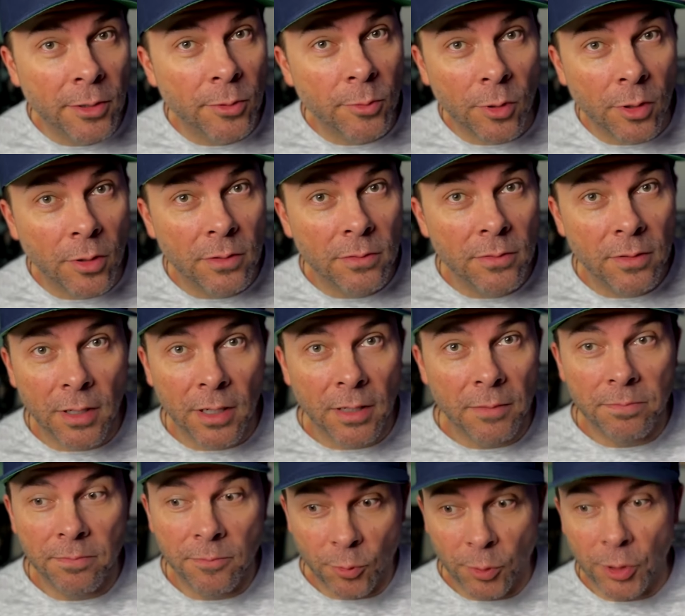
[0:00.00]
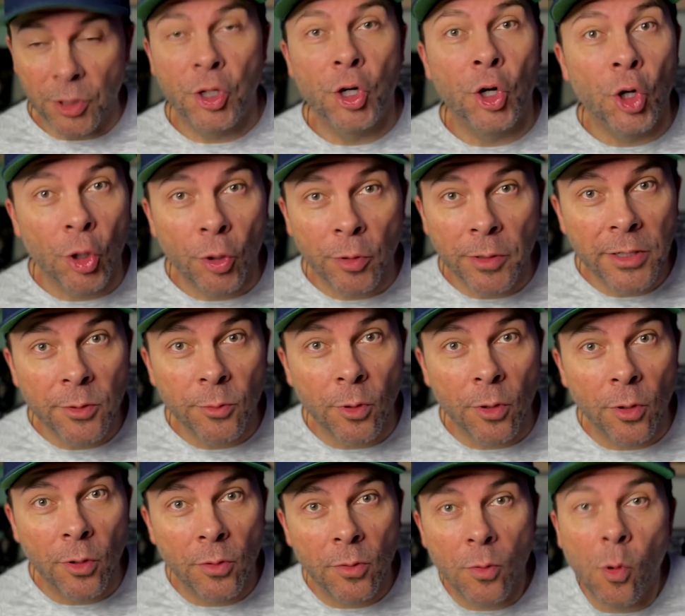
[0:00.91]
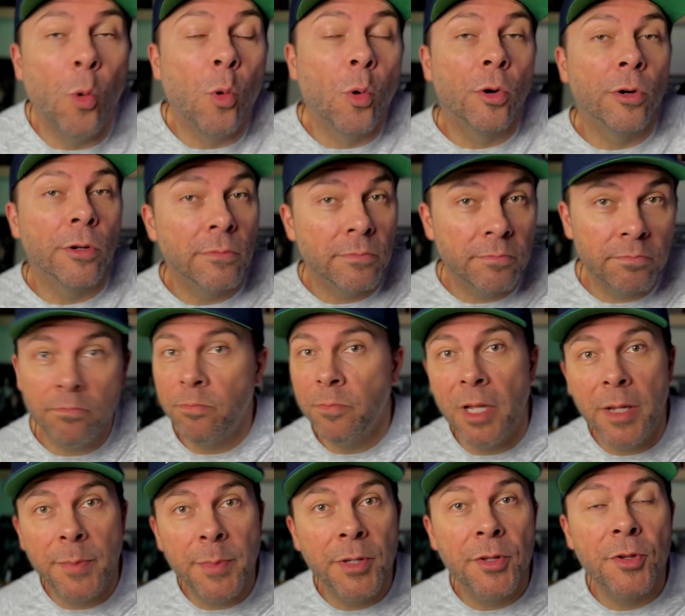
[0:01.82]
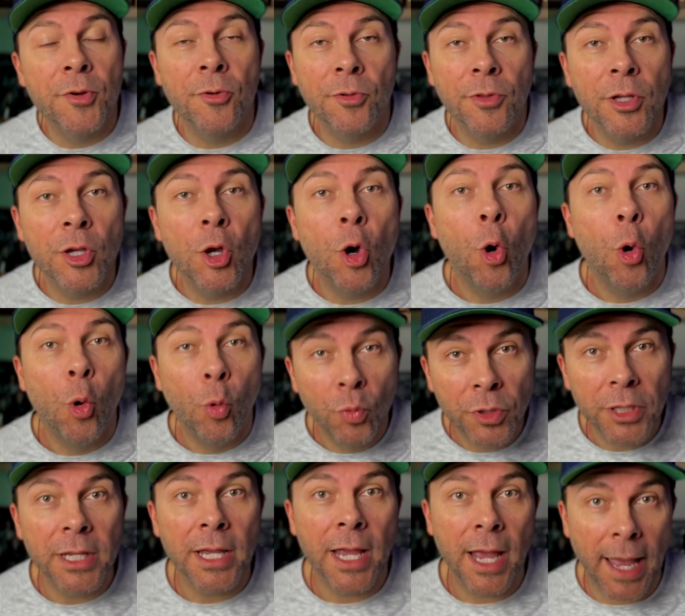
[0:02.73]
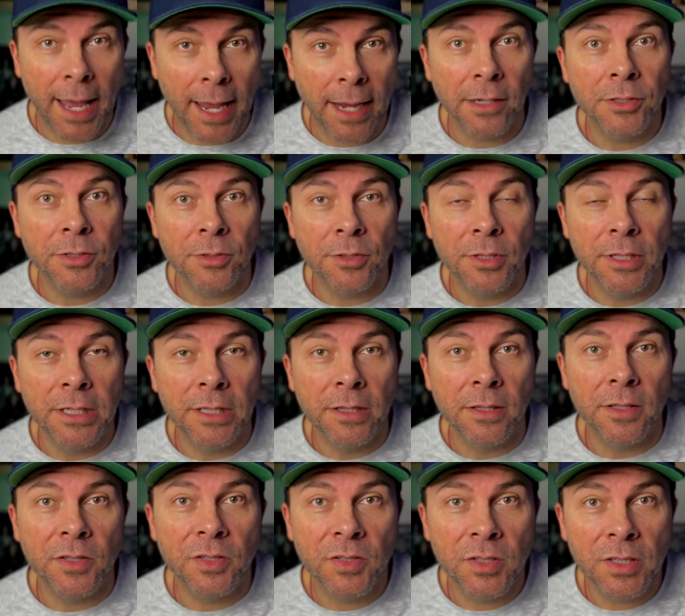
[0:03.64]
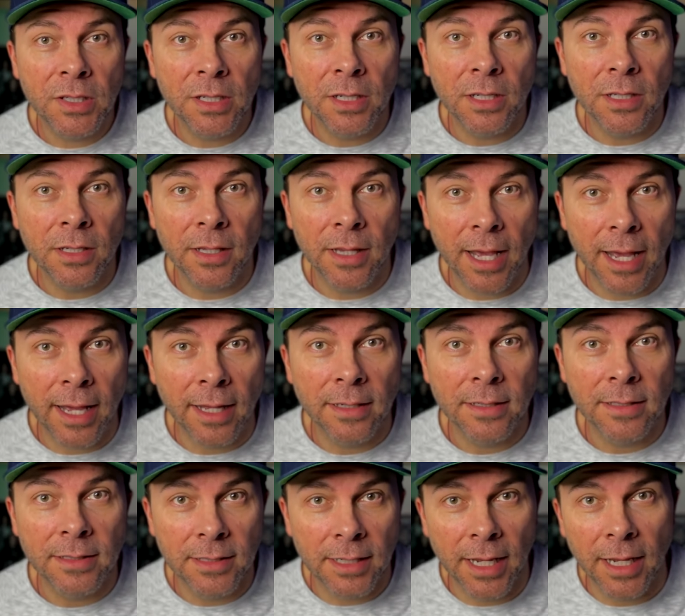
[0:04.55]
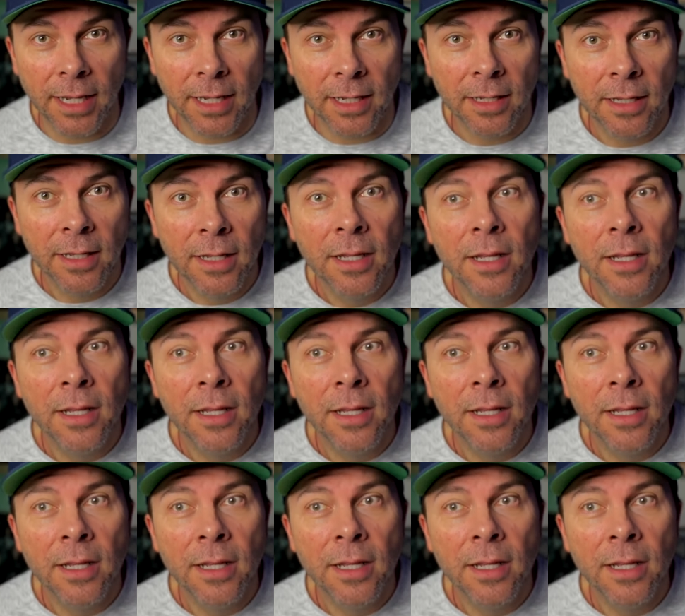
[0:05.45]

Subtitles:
role, a recurring role, or maybe you're the only actor in the scene that day,